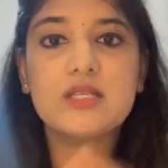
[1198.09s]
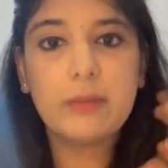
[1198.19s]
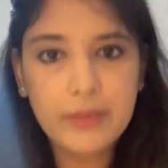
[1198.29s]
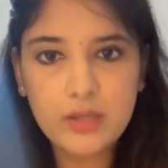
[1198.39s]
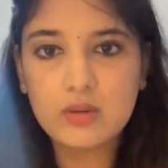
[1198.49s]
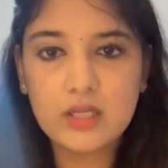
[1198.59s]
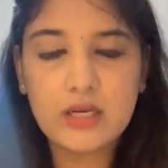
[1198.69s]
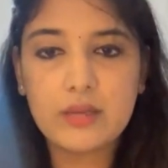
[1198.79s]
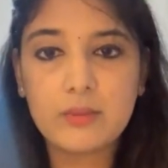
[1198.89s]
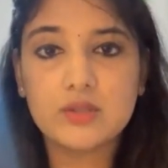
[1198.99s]

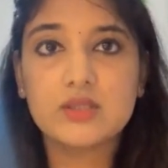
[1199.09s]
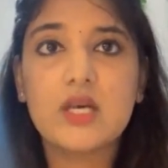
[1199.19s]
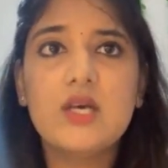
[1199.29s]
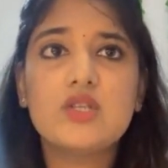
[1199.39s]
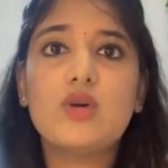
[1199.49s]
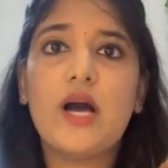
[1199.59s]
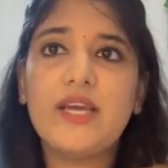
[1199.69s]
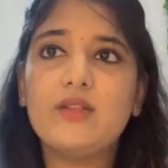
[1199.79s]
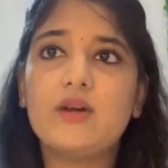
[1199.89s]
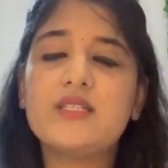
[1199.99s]
subendothelial deposits. So
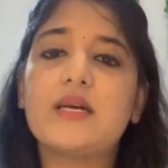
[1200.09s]
I thought